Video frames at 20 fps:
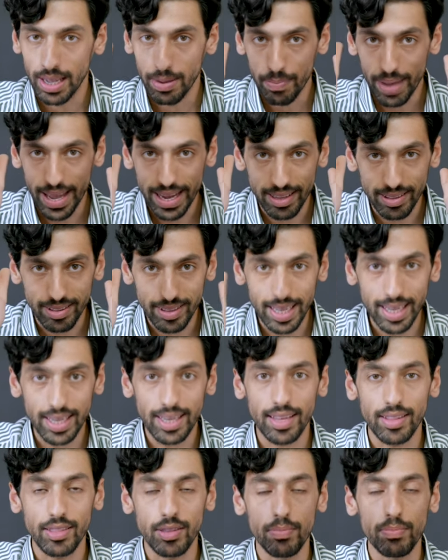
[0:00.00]
Make
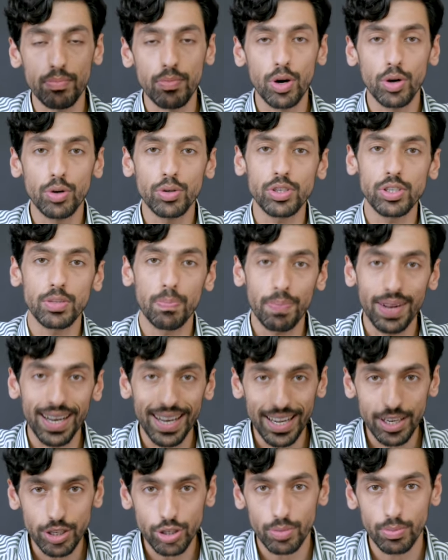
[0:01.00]
thinking the most
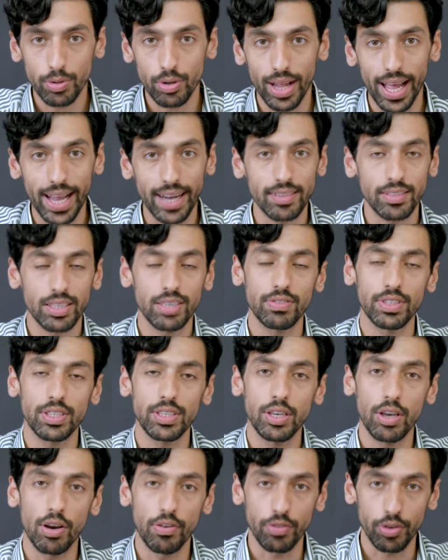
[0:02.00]
pleasurable
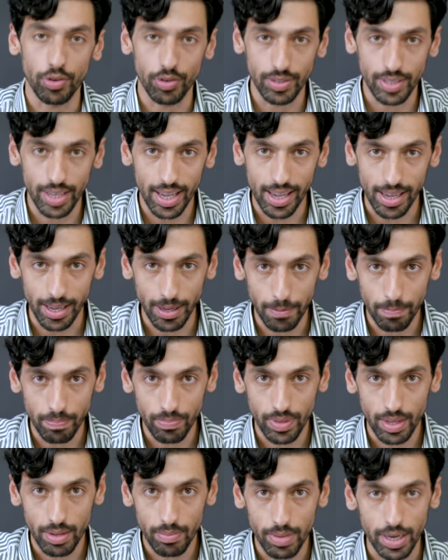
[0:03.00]
activity of your day,
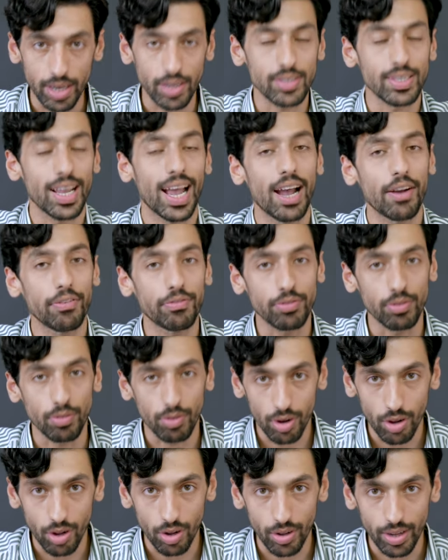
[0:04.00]
because
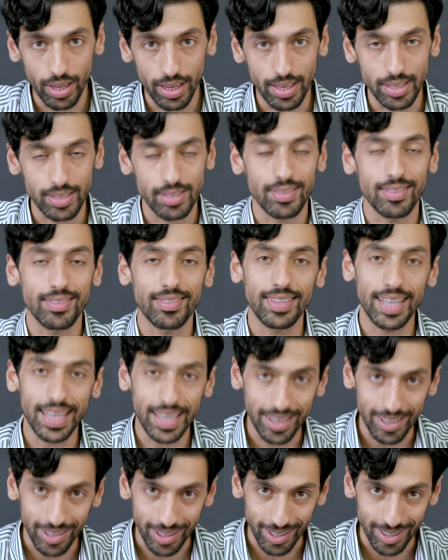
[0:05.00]
after all, it is
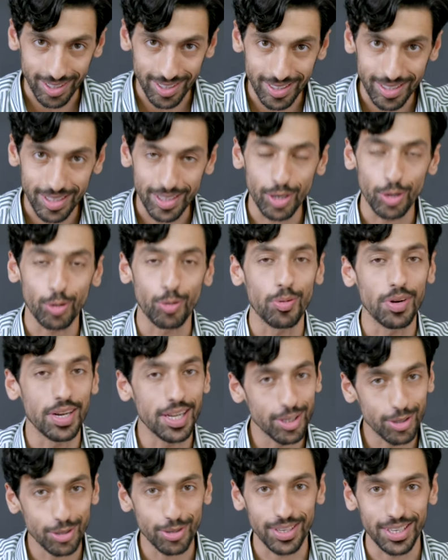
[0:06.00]
thinkers who
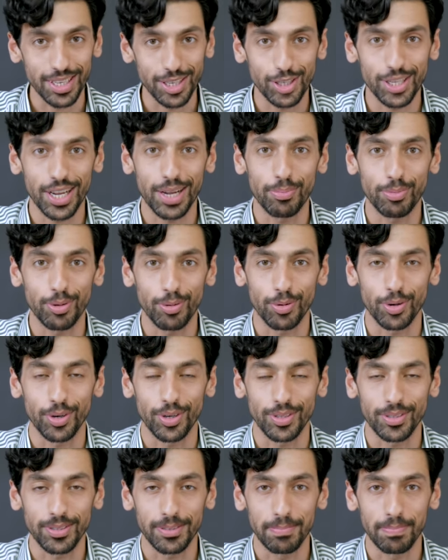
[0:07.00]
literally shape the
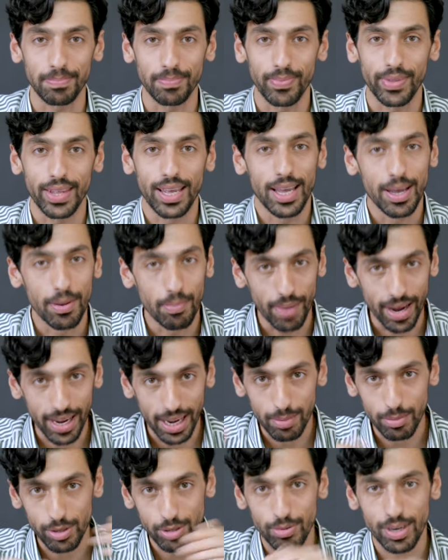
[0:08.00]
world. My
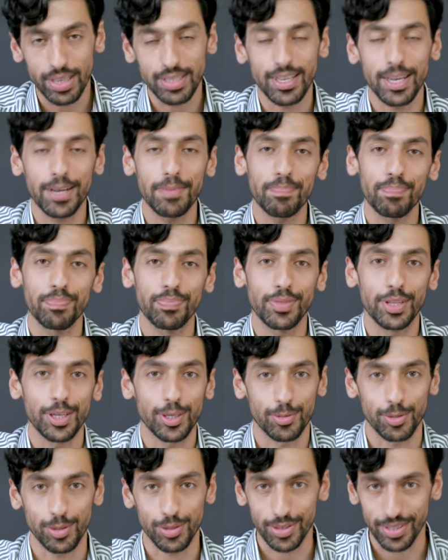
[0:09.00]
name is Reza.
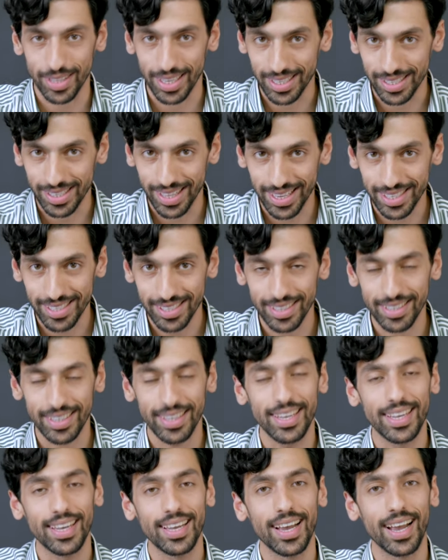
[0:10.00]
This was today's
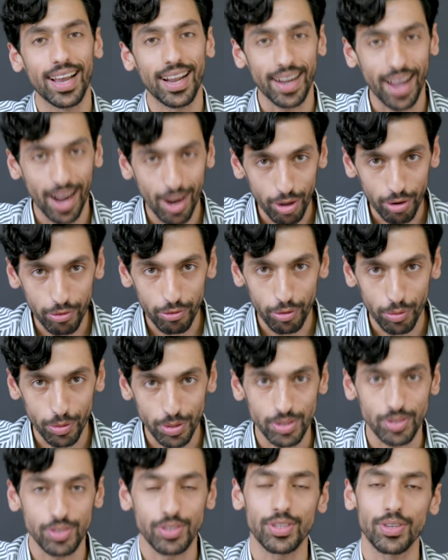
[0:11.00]
lesson, and I look
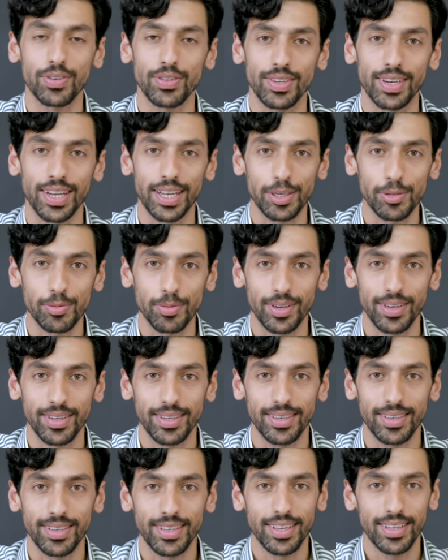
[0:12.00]
forward to seeing you in the next one.
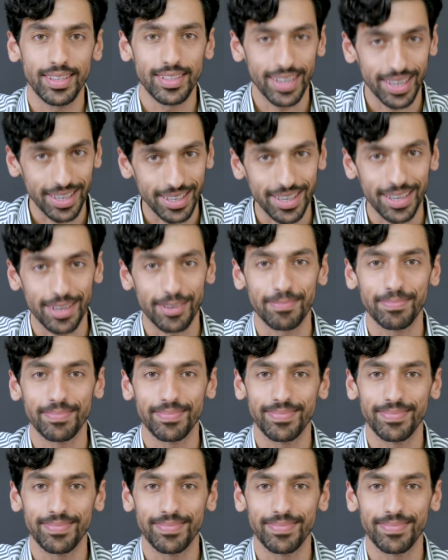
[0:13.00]
Take care.